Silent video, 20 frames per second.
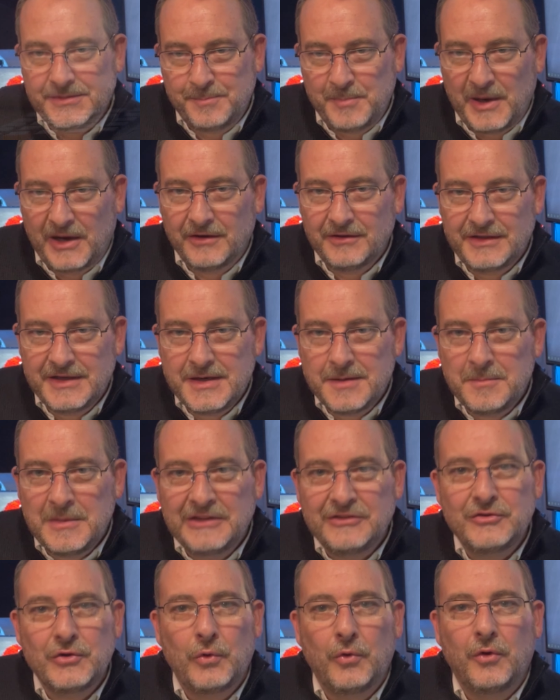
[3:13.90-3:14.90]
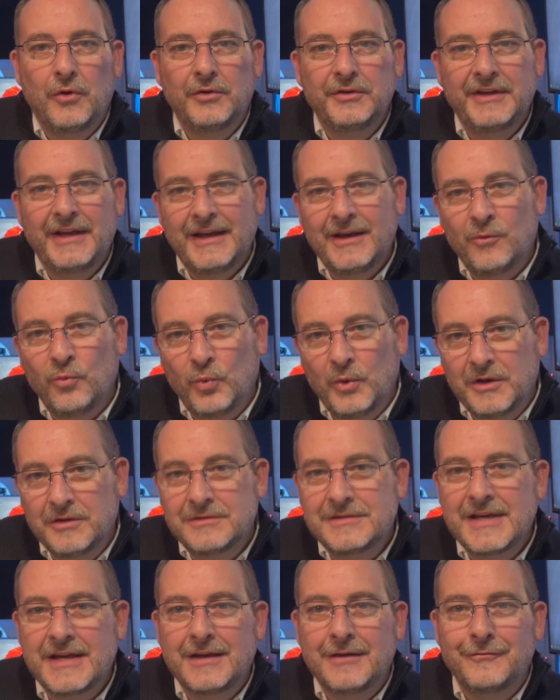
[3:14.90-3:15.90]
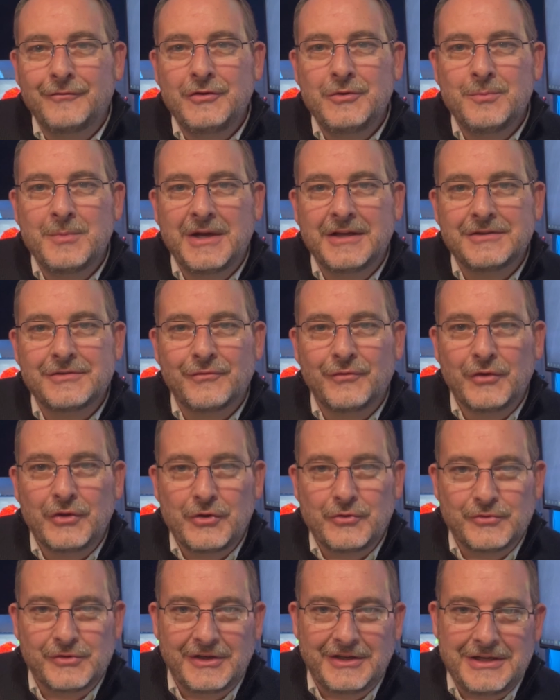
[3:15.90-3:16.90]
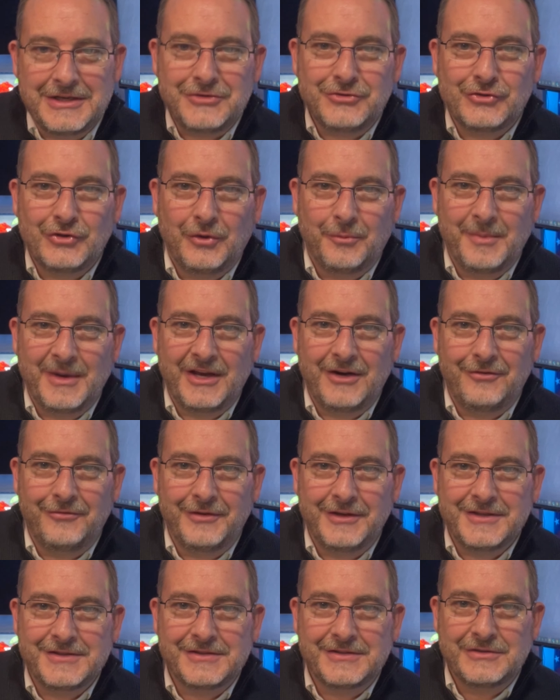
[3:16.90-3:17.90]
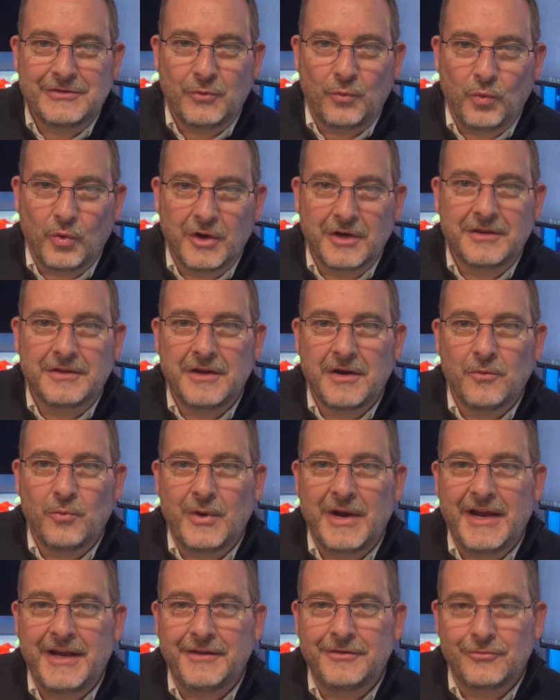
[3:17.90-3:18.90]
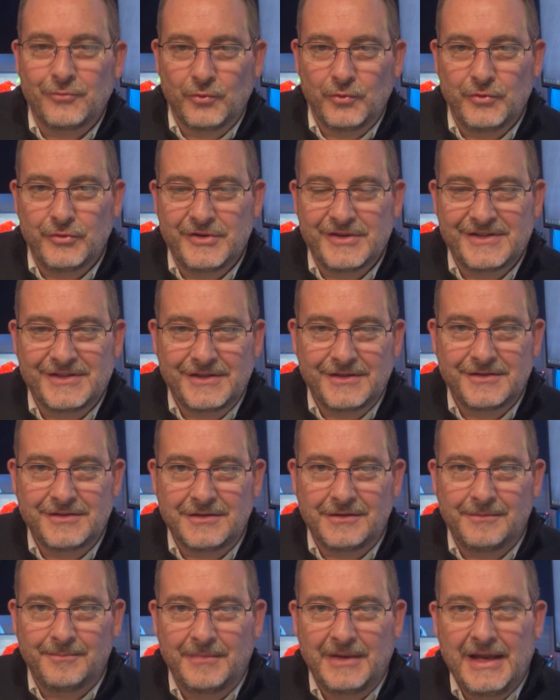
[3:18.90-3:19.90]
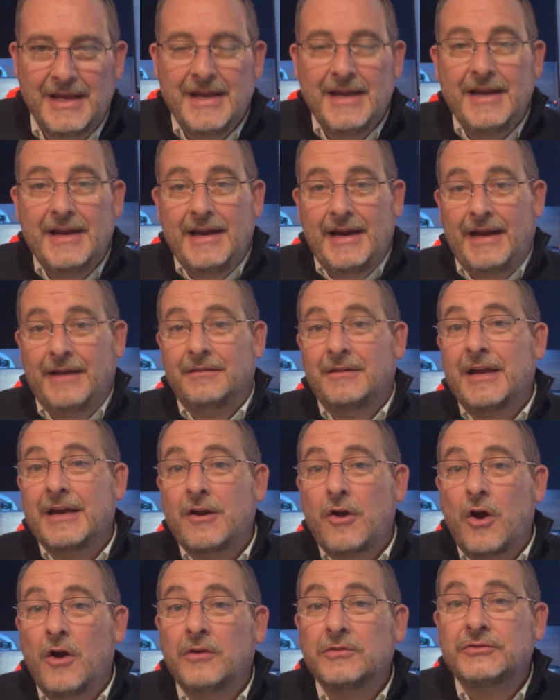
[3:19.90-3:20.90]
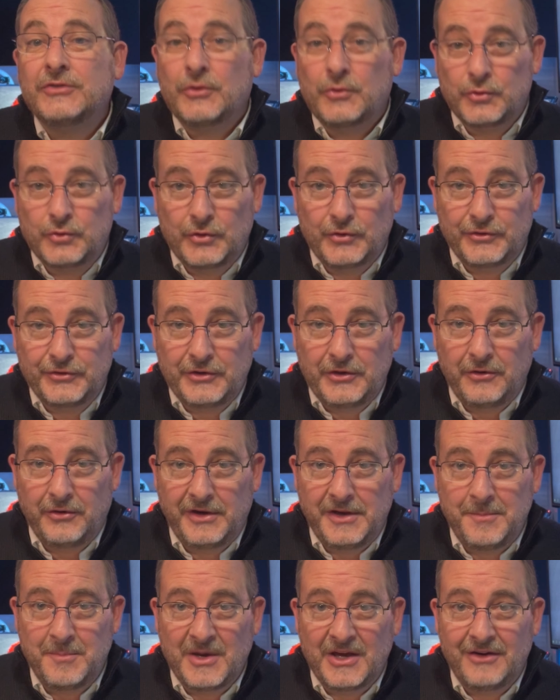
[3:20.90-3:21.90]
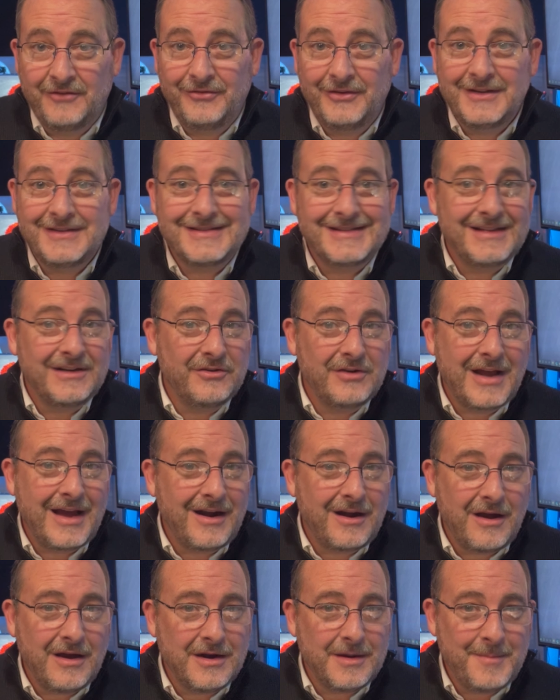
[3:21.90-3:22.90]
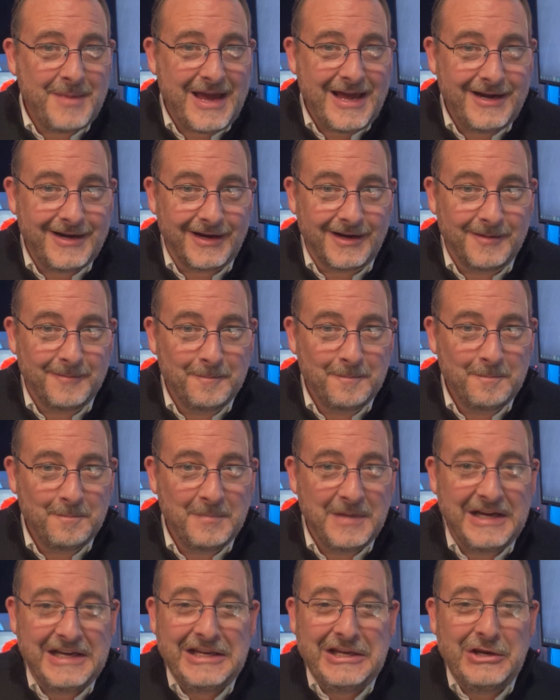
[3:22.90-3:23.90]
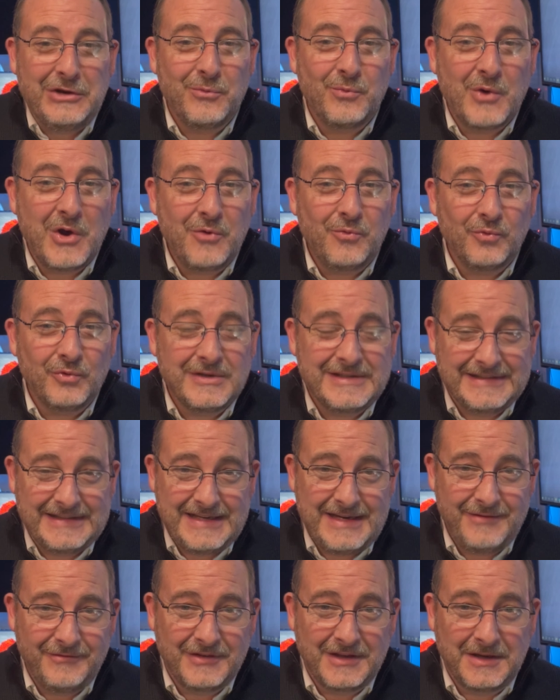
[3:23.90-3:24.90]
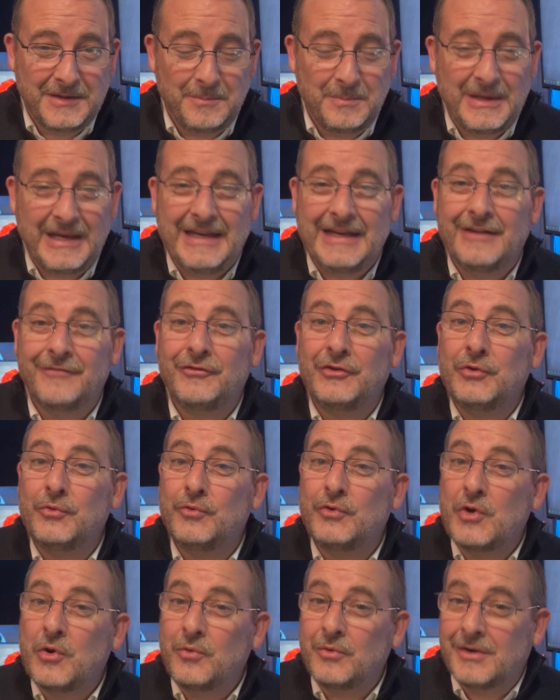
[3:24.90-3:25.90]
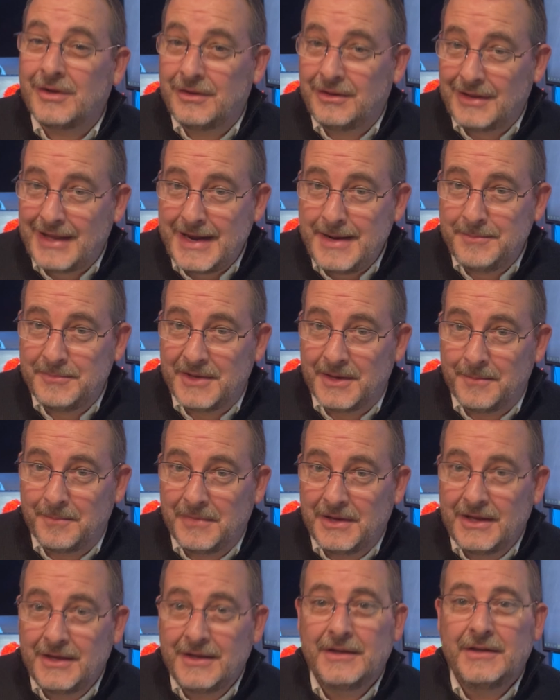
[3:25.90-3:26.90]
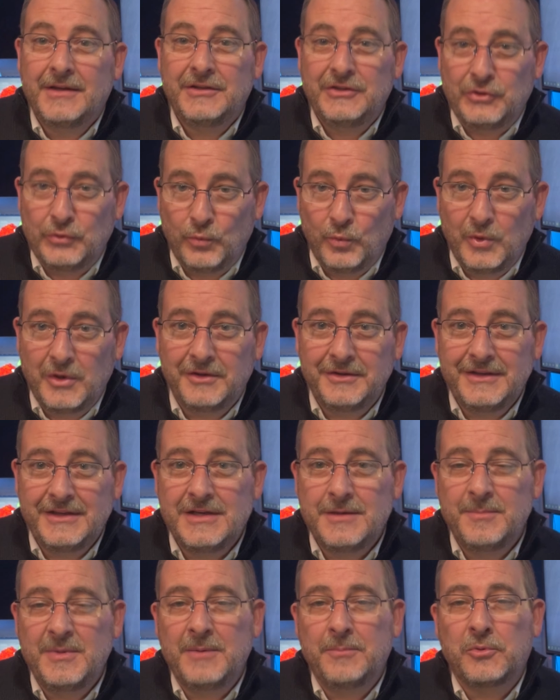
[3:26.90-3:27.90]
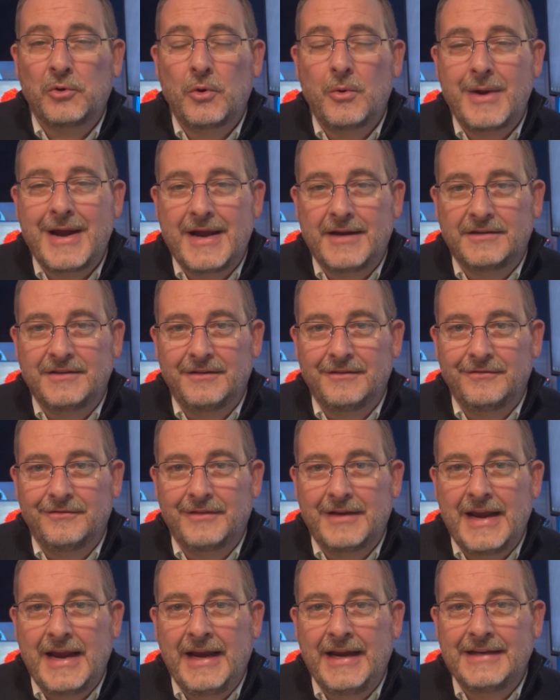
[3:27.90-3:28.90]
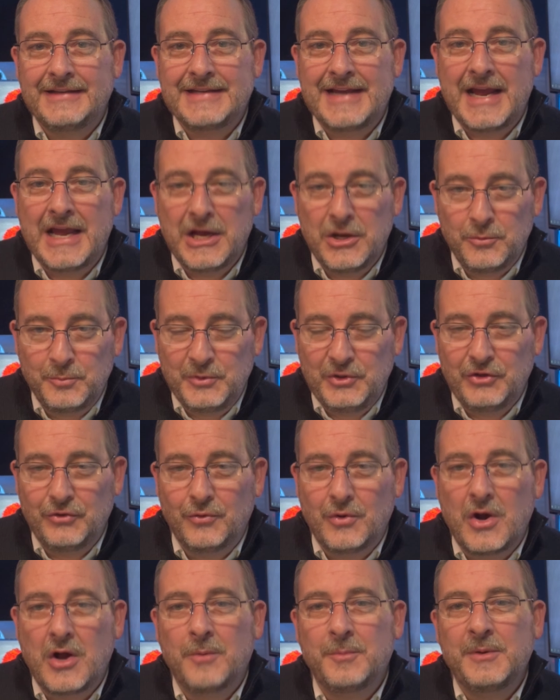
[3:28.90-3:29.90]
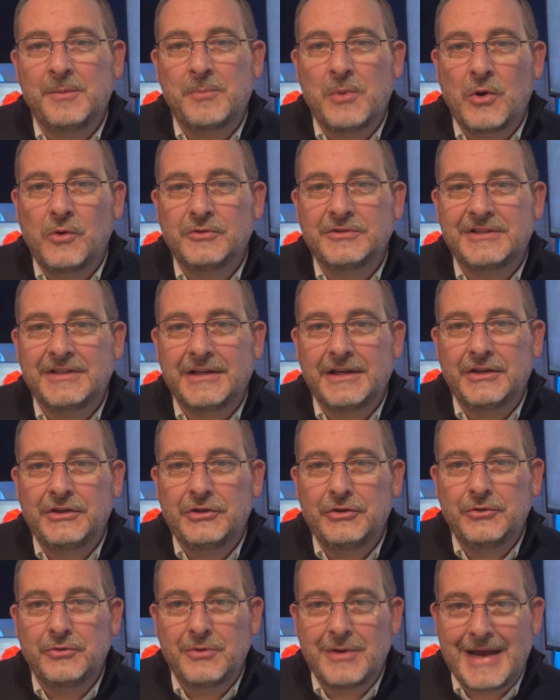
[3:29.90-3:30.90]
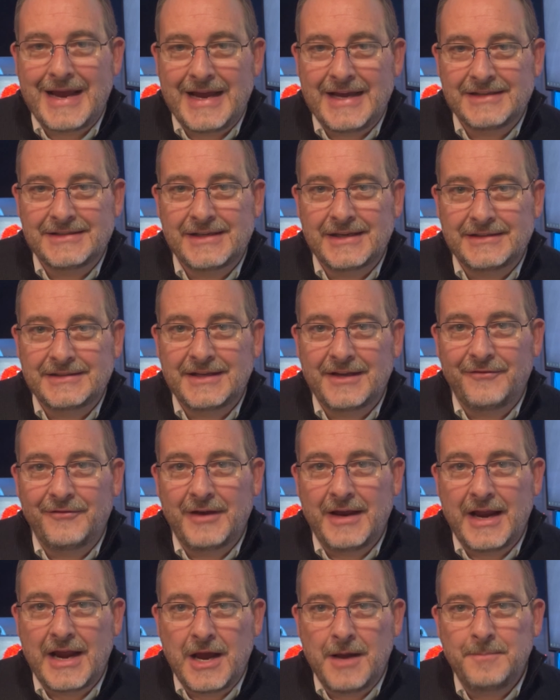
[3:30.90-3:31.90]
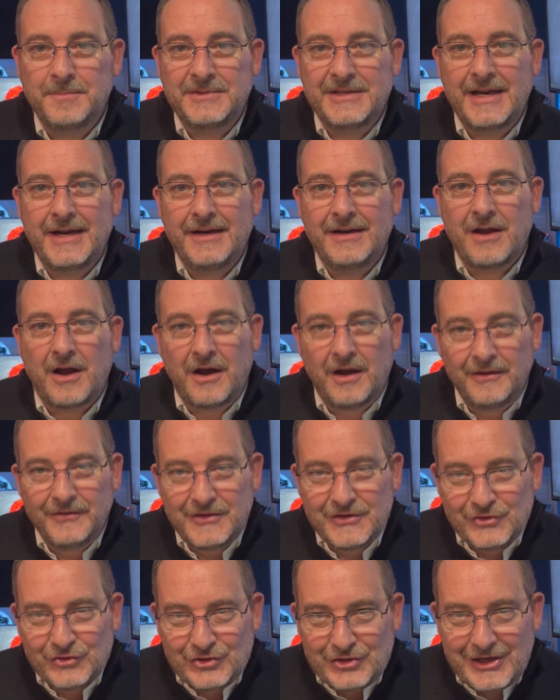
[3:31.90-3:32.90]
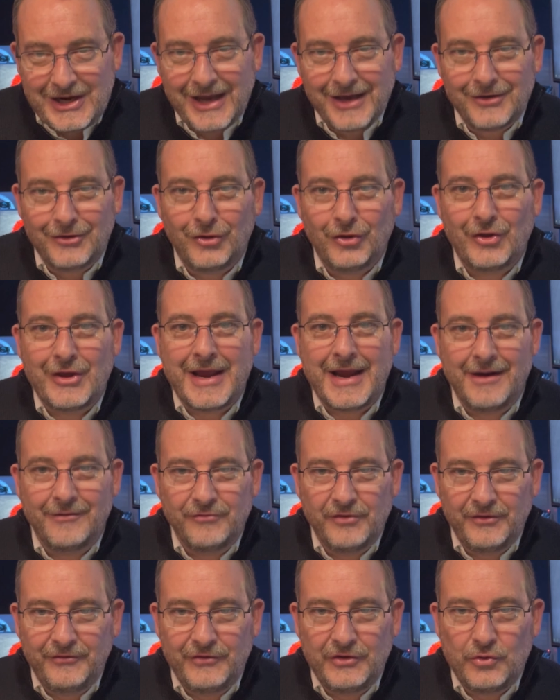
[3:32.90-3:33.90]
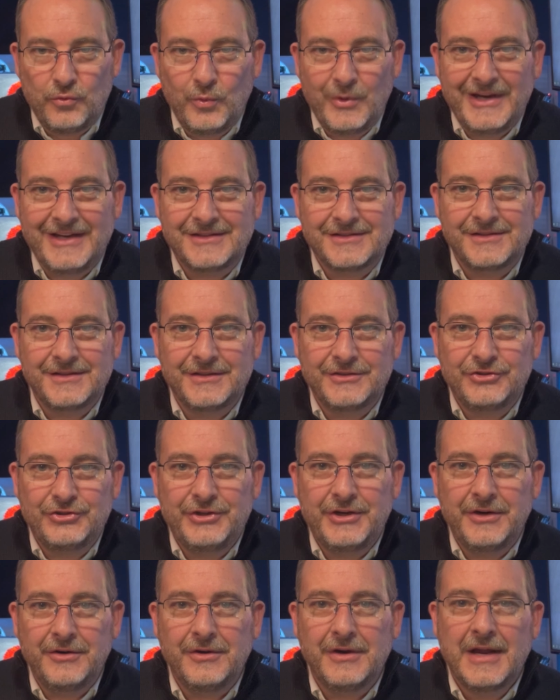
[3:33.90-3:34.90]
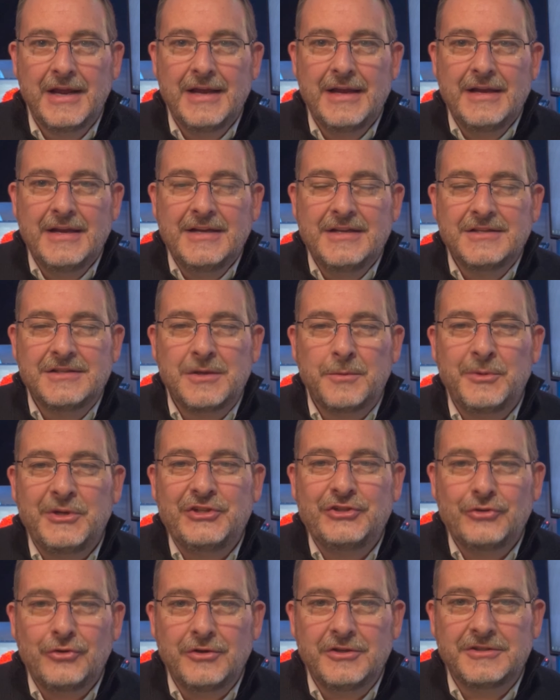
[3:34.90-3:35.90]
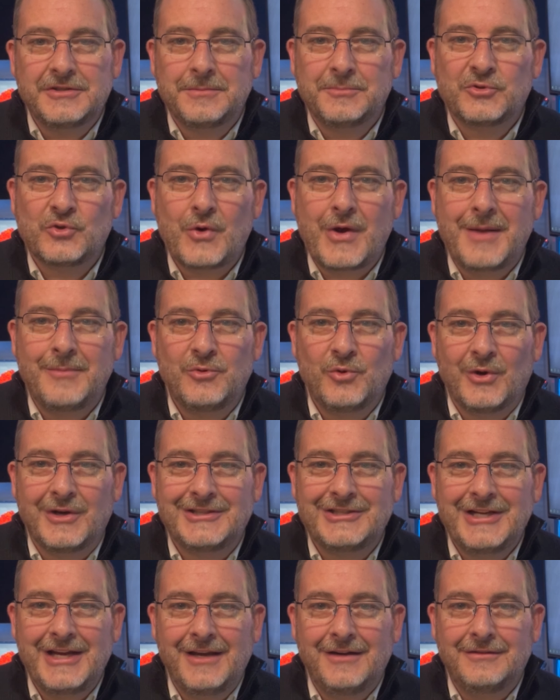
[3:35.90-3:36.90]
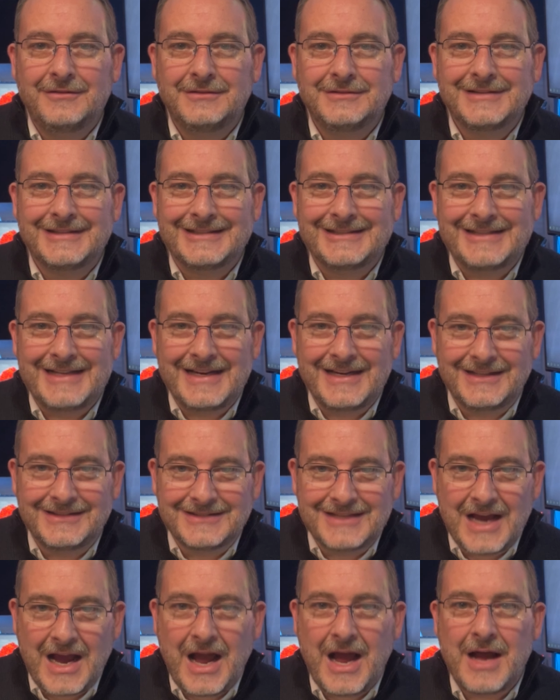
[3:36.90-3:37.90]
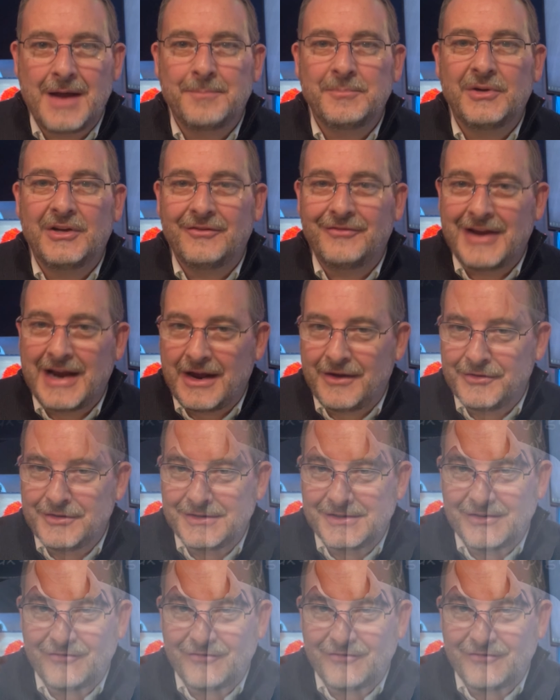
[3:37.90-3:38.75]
barely a month old, it will take a few months for those additional benefits to work their way through the system. And like all Social Security benefits, they're not automatic, meaning you won't receive them if you don't claim them. You will need to be proactive, and to help you, I'll be posting a new SSFA update on this channel every few weeks this year, so be sure to subscribe to our channel to stay on top of how this